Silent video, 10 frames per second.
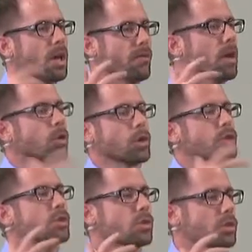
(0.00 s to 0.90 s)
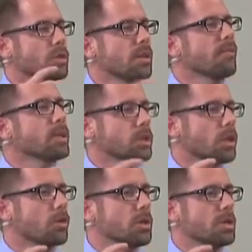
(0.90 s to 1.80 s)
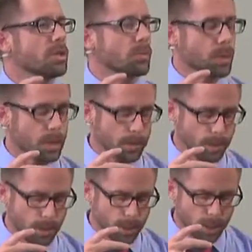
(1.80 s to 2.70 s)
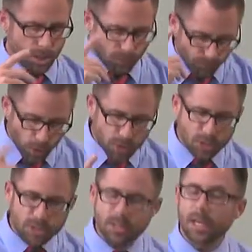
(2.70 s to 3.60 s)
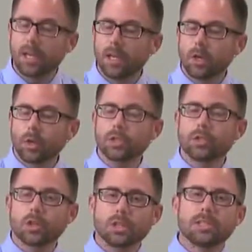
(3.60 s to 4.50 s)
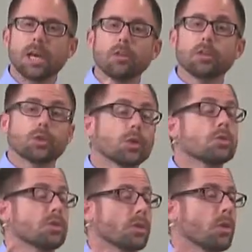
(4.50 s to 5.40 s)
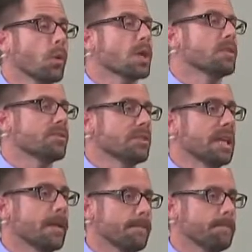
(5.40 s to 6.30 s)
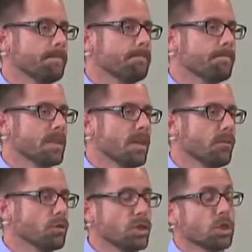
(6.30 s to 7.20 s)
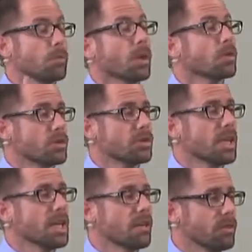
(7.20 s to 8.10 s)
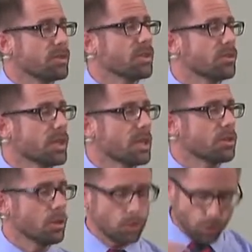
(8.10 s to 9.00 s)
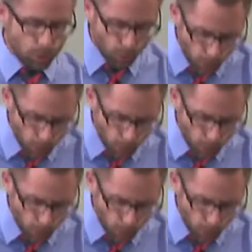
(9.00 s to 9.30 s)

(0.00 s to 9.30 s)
of how Christians are to love each other in discipline. The first is that Christians are to tell the truth to the one in sin. If you see your brother sinning, if he sins against you, you